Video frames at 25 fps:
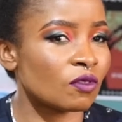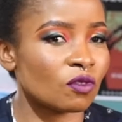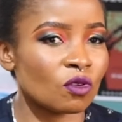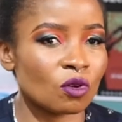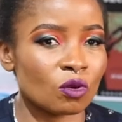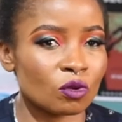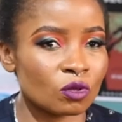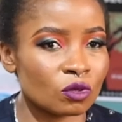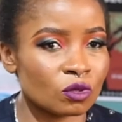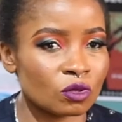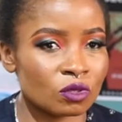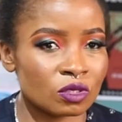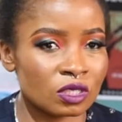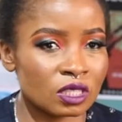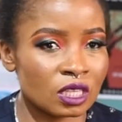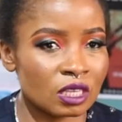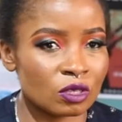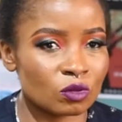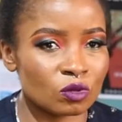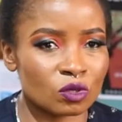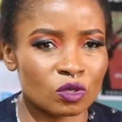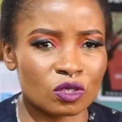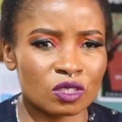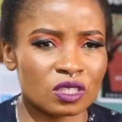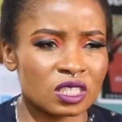for all those things.
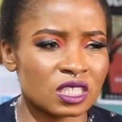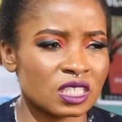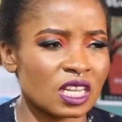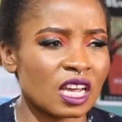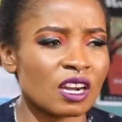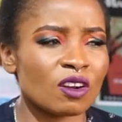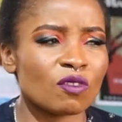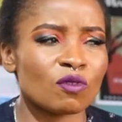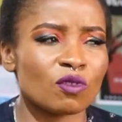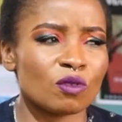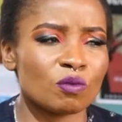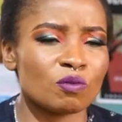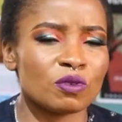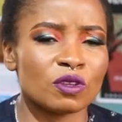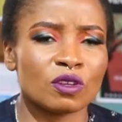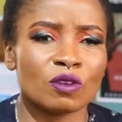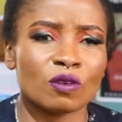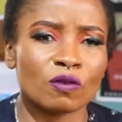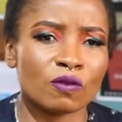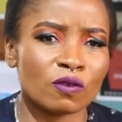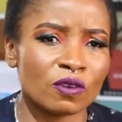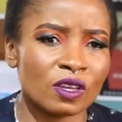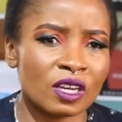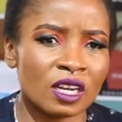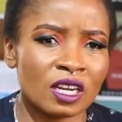We don't stand for
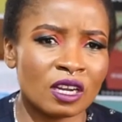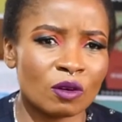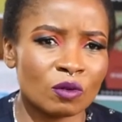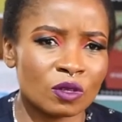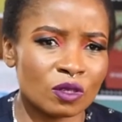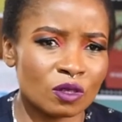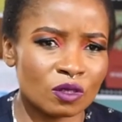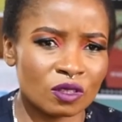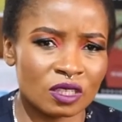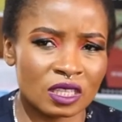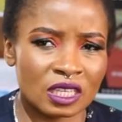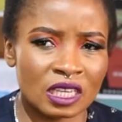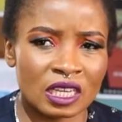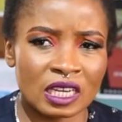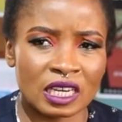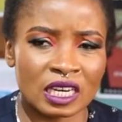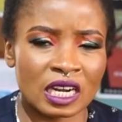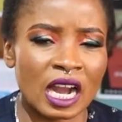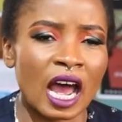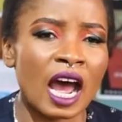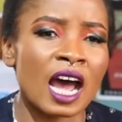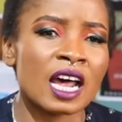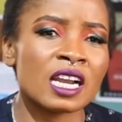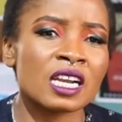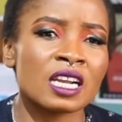pedophilia. We don't think an
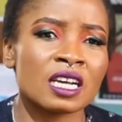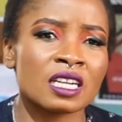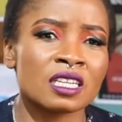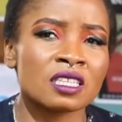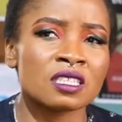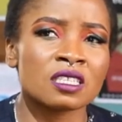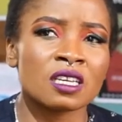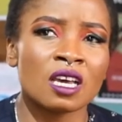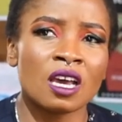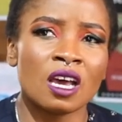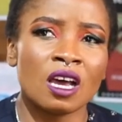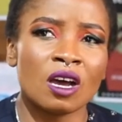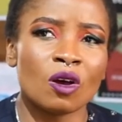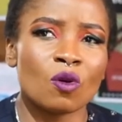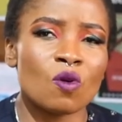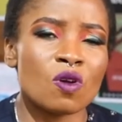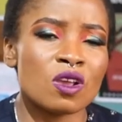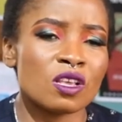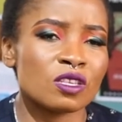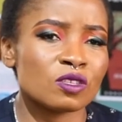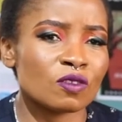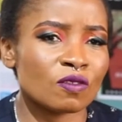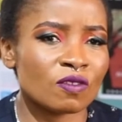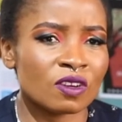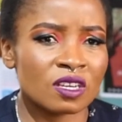adult who
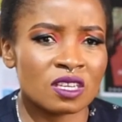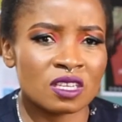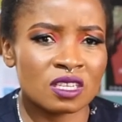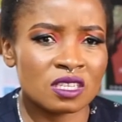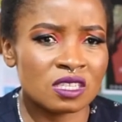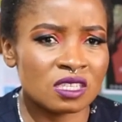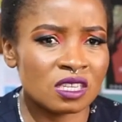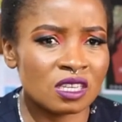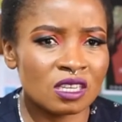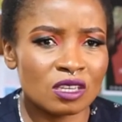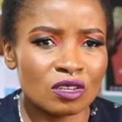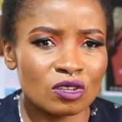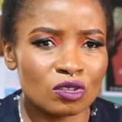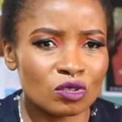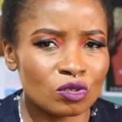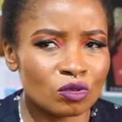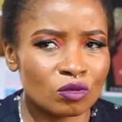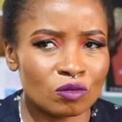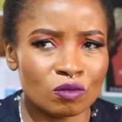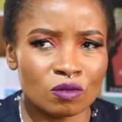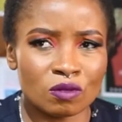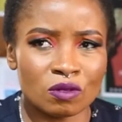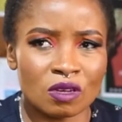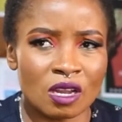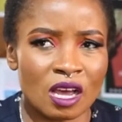is over 18 should
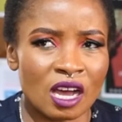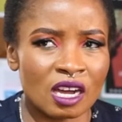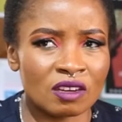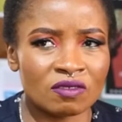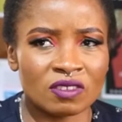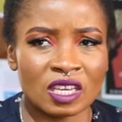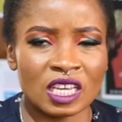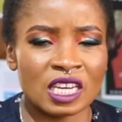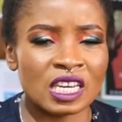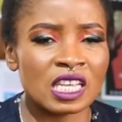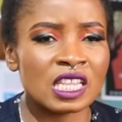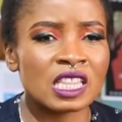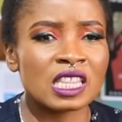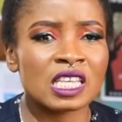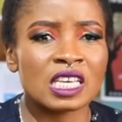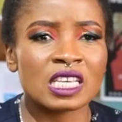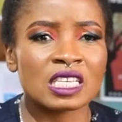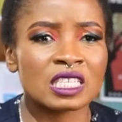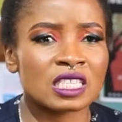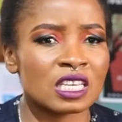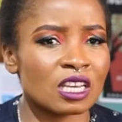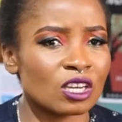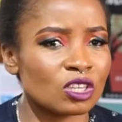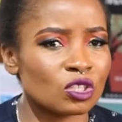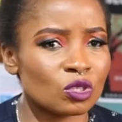have anything
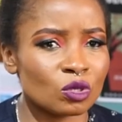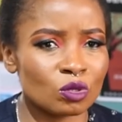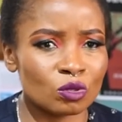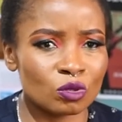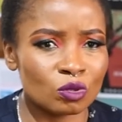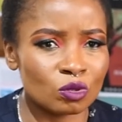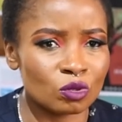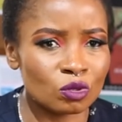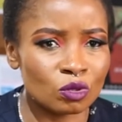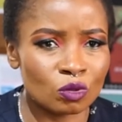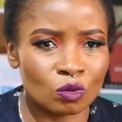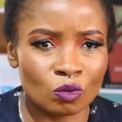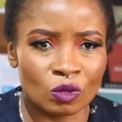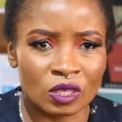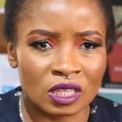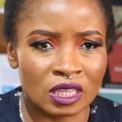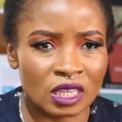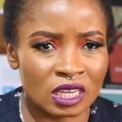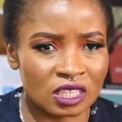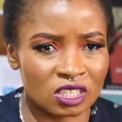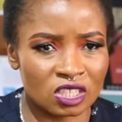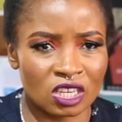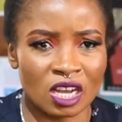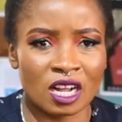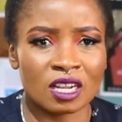sexual to do with a
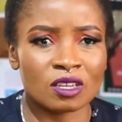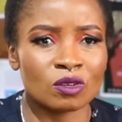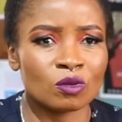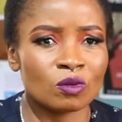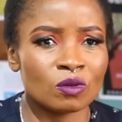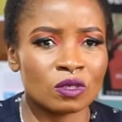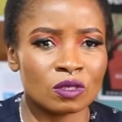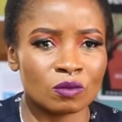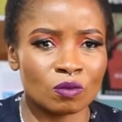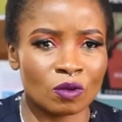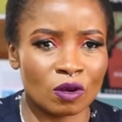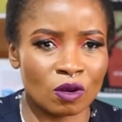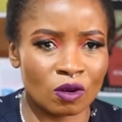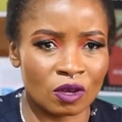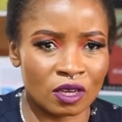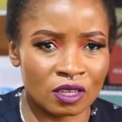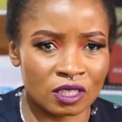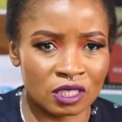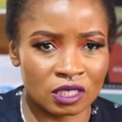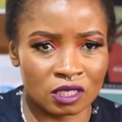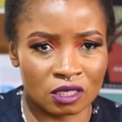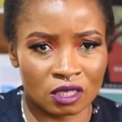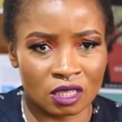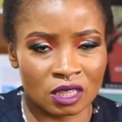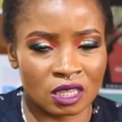child who is below
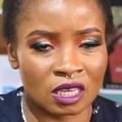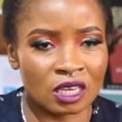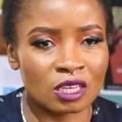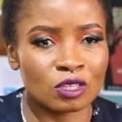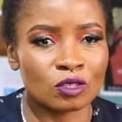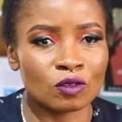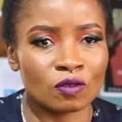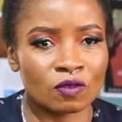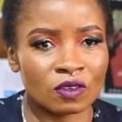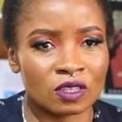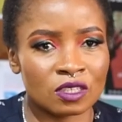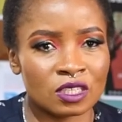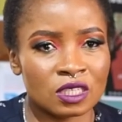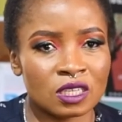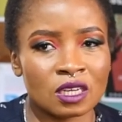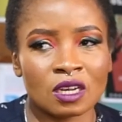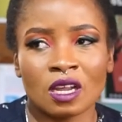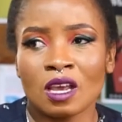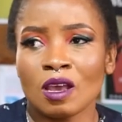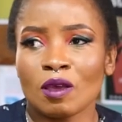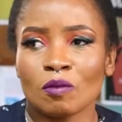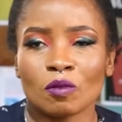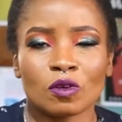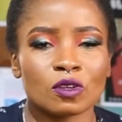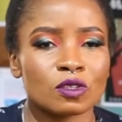the age of 18.
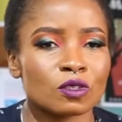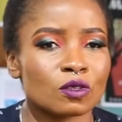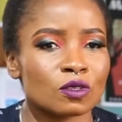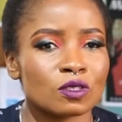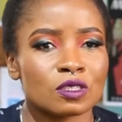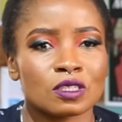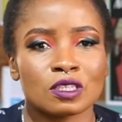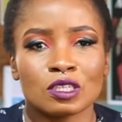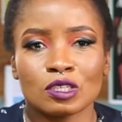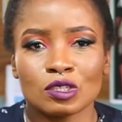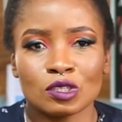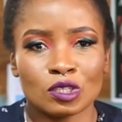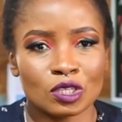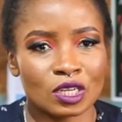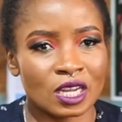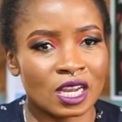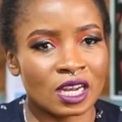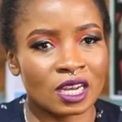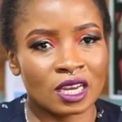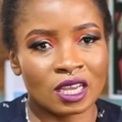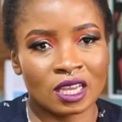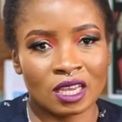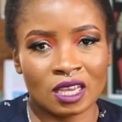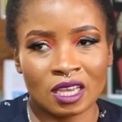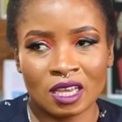Because
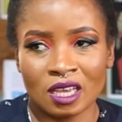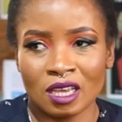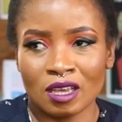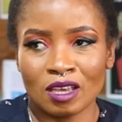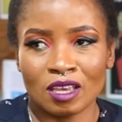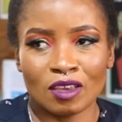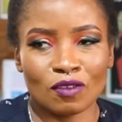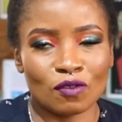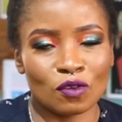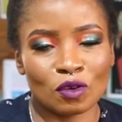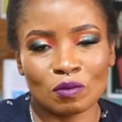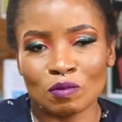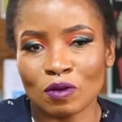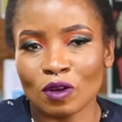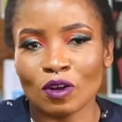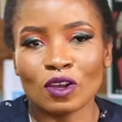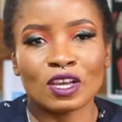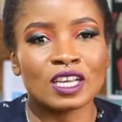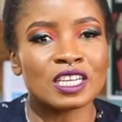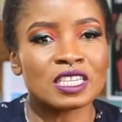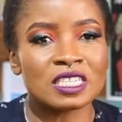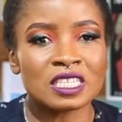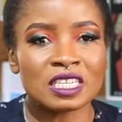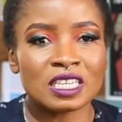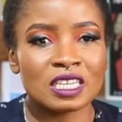constitutionally, if you're below
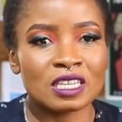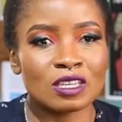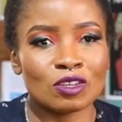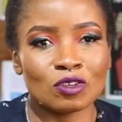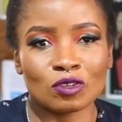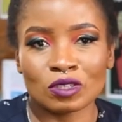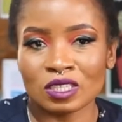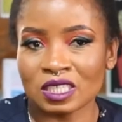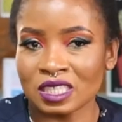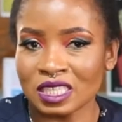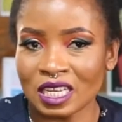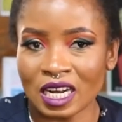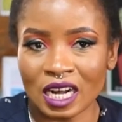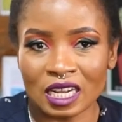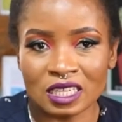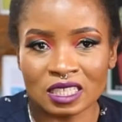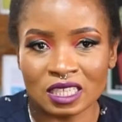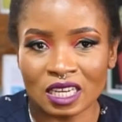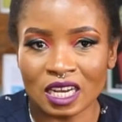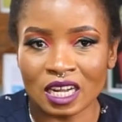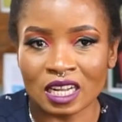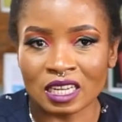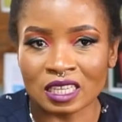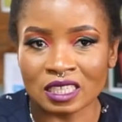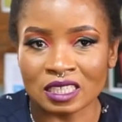18, you're still a
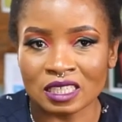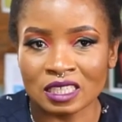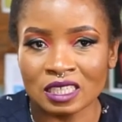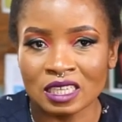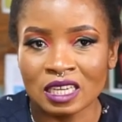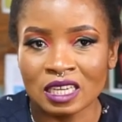child